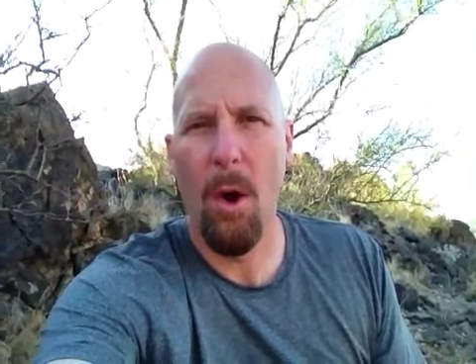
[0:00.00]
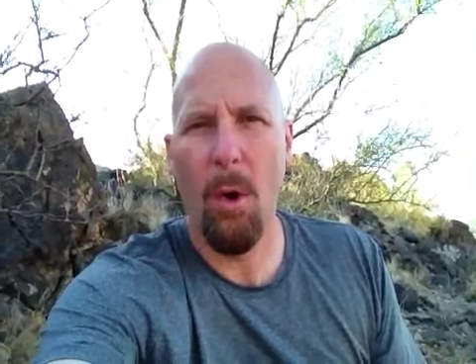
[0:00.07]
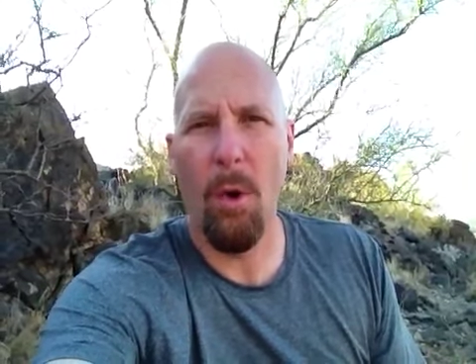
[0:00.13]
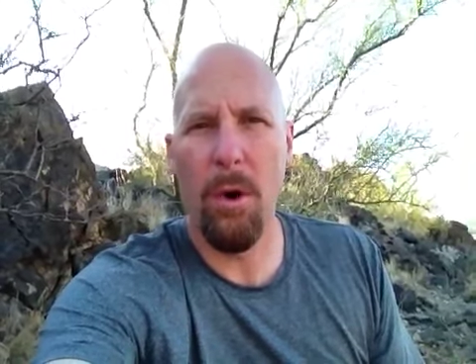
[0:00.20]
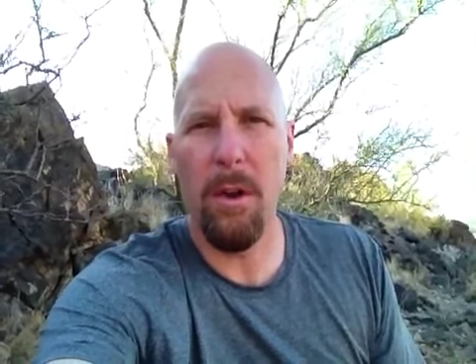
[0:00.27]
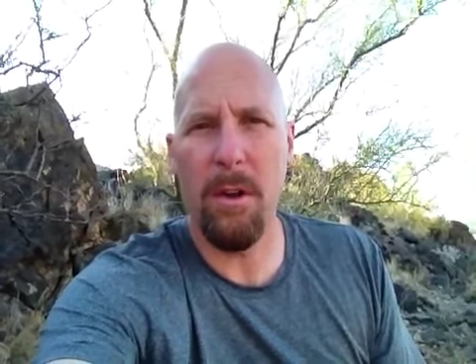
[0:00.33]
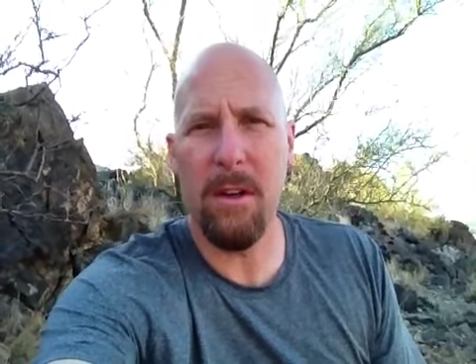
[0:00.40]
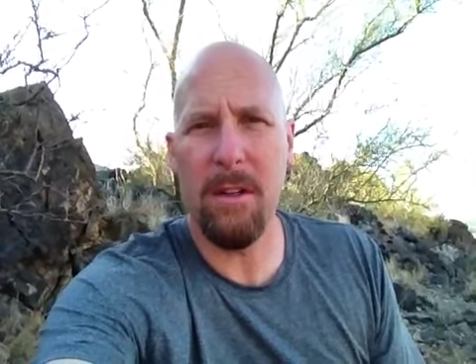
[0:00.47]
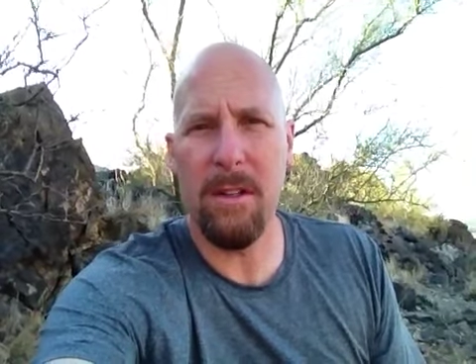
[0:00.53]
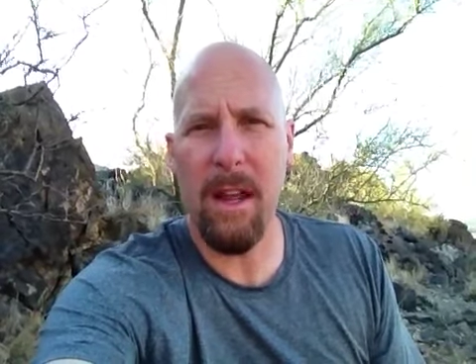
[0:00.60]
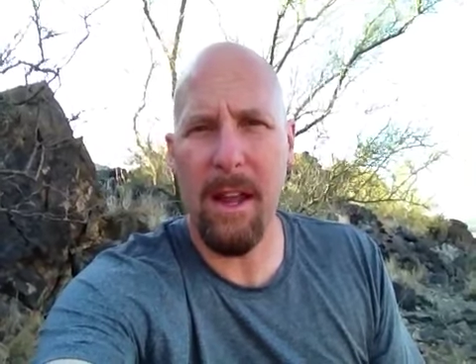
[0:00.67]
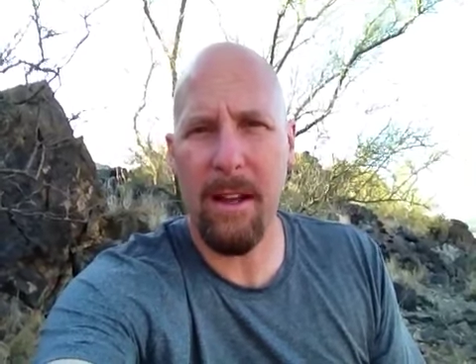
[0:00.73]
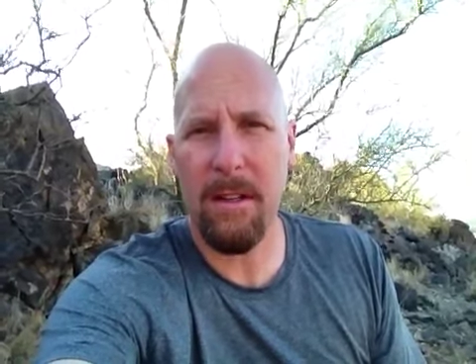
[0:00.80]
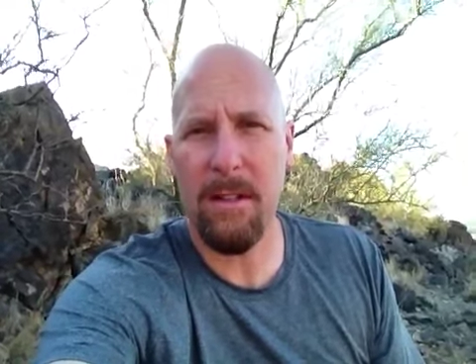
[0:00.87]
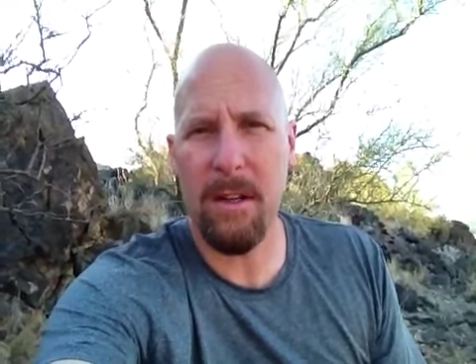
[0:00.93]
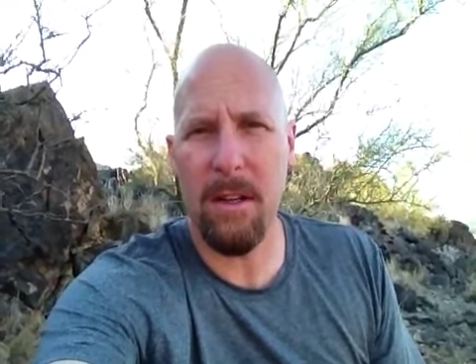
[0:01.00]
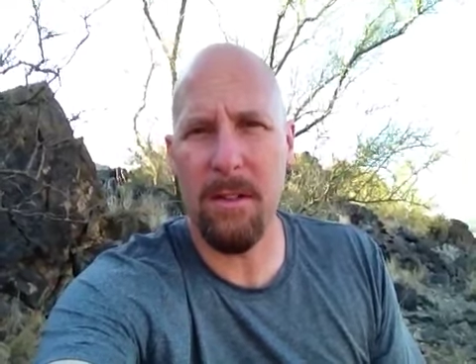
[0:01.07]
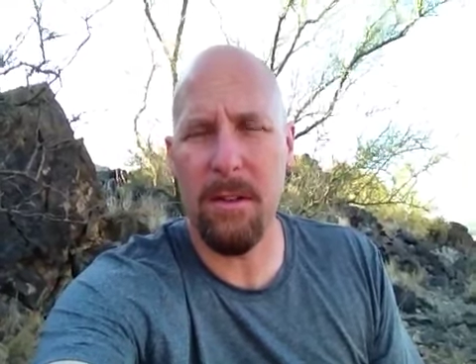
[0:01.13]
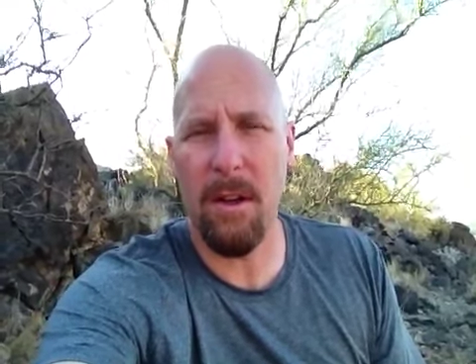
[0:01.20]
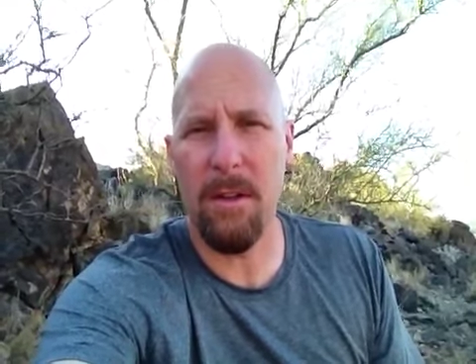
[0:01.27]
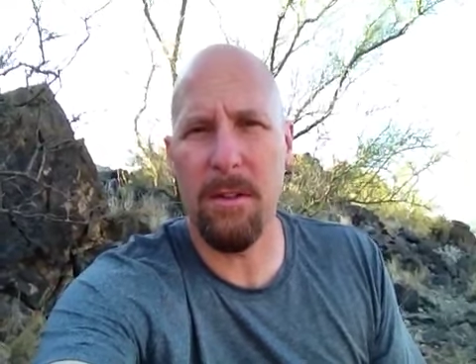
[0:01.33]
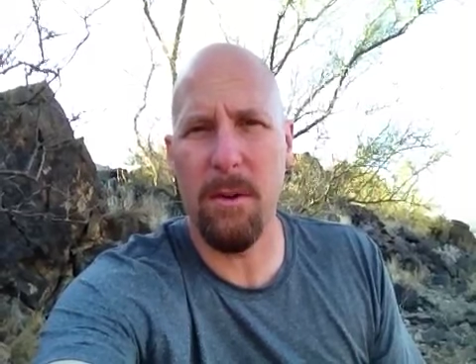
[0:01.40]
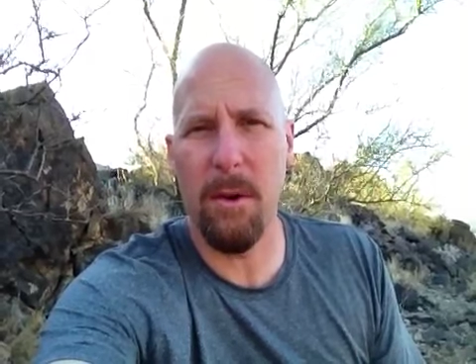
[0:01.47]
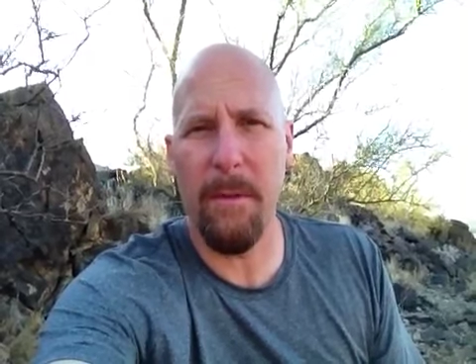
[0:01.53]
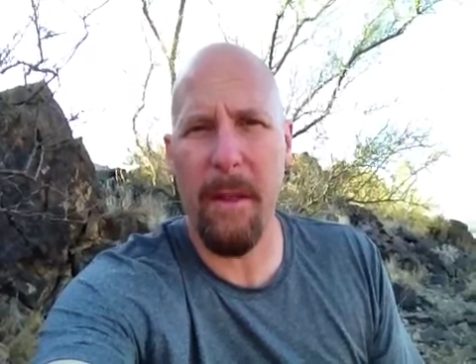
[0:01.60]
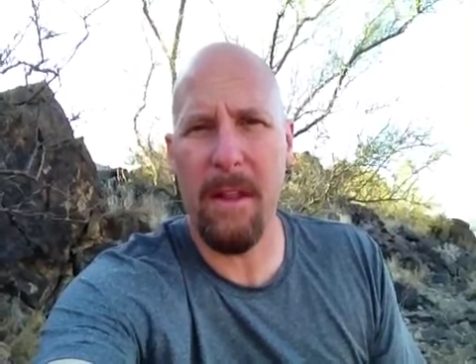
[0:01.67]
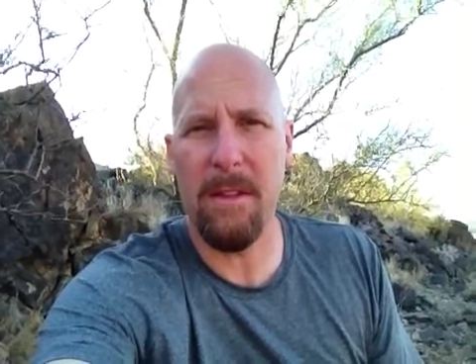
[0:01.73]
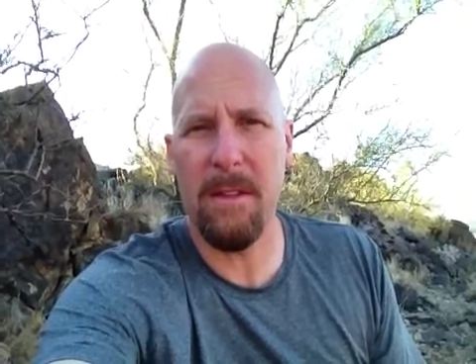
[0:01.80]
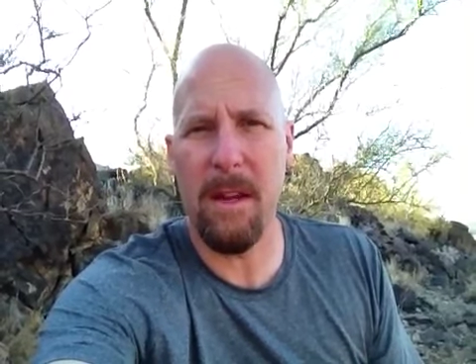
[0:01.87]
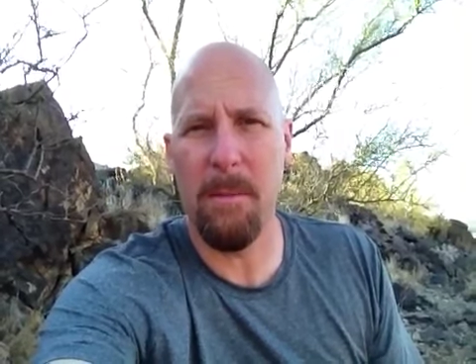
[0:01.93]
or you can text us also at
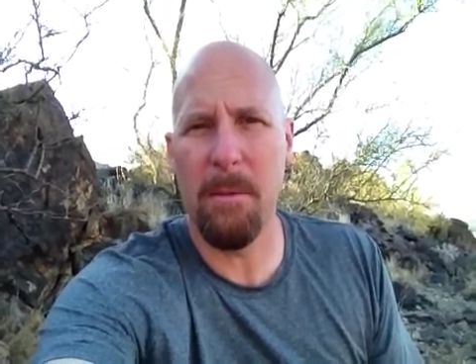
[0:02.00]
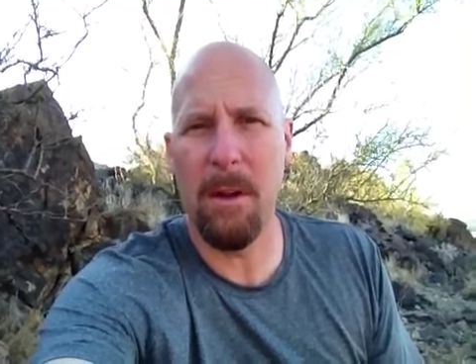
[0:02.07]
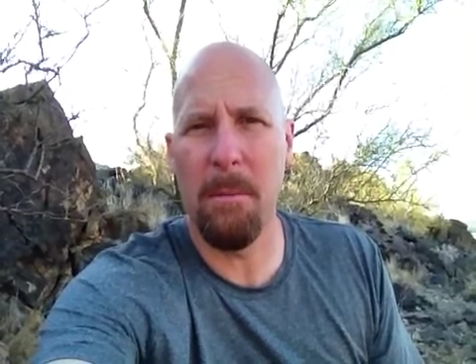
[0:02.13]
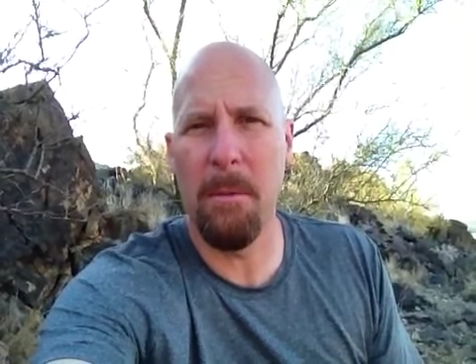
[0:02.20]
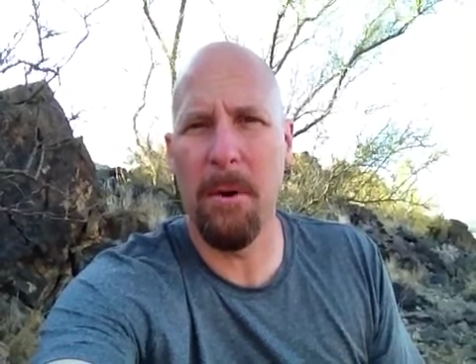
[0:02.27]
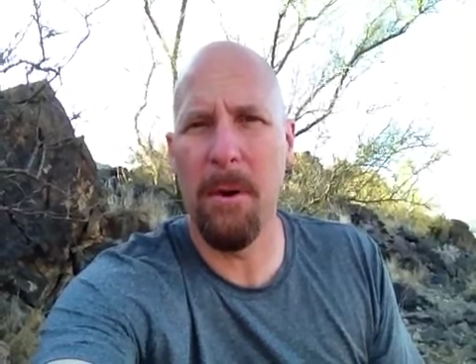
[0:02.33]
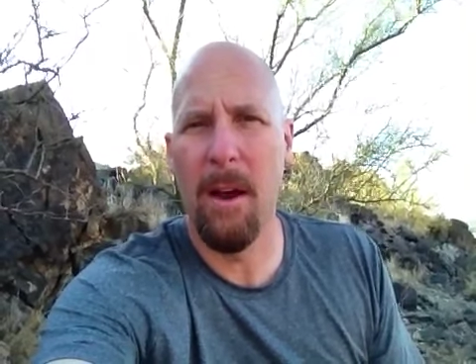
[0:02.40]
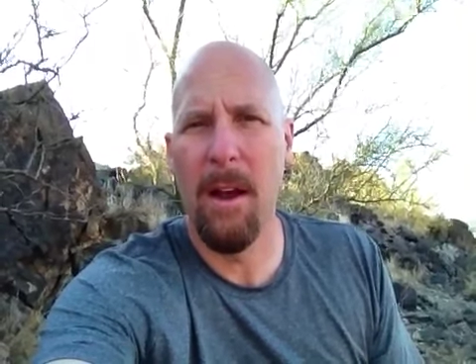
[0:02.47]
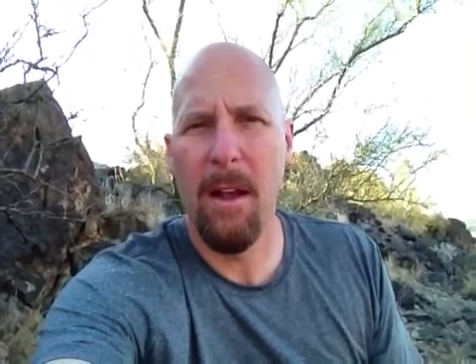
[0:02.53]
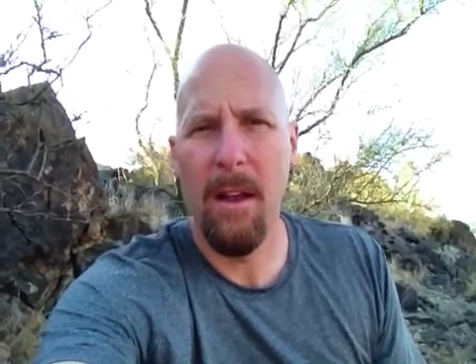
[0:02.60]
that same number,